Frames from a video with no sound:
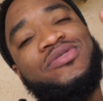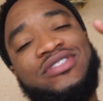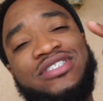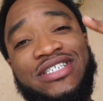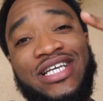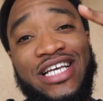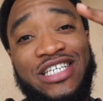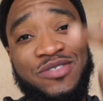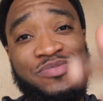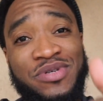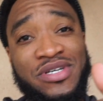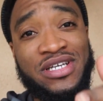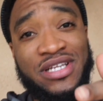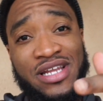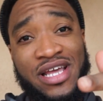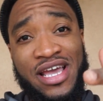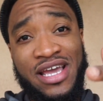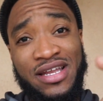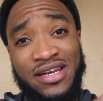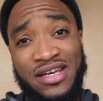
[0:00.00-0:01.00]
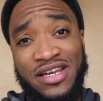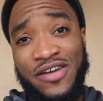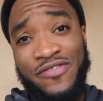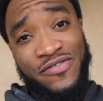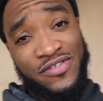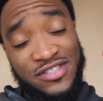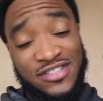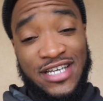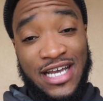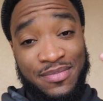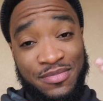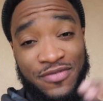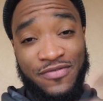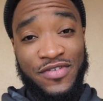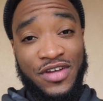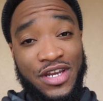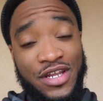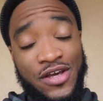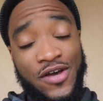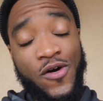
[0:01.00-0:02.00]
This has been a different type of
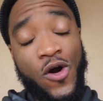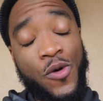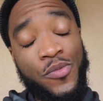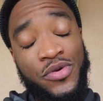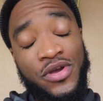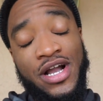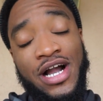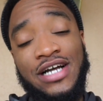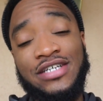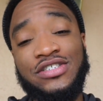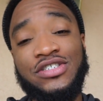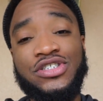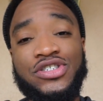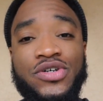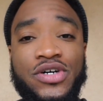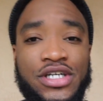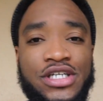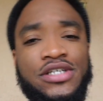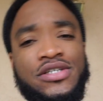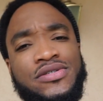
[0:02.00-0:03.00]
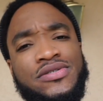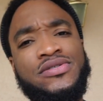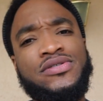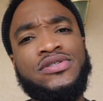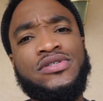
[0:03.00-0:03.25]
video. Hope you guys enjoyed it.